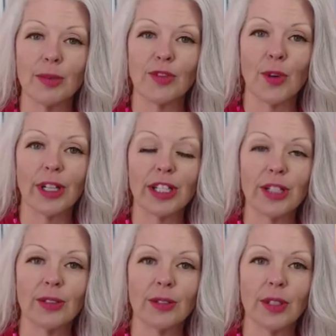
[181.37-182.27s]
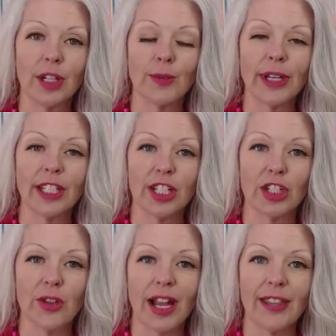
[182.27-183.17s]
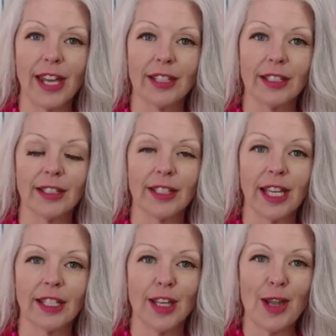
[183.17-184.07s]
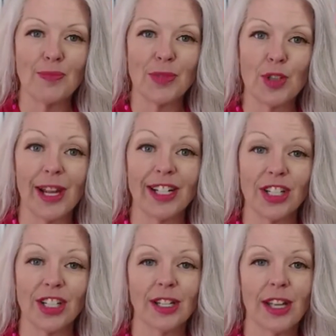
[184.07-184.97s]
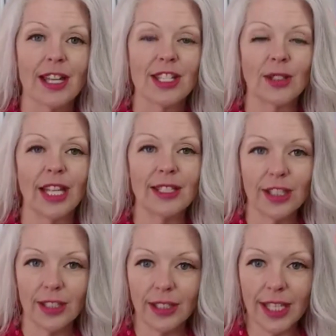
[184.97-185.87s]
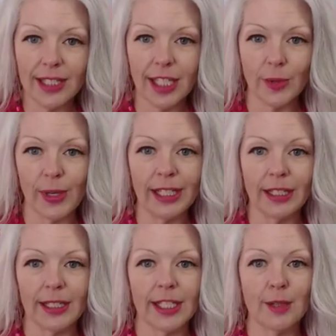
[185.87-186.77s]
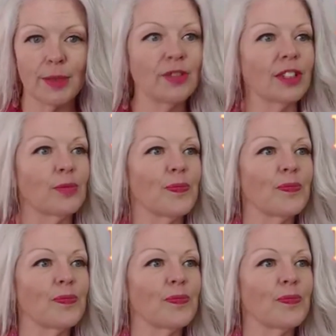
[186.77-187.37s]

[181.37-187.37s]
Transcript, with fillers: before you are ready to try that strategy. So let's get ready. Let's get moving.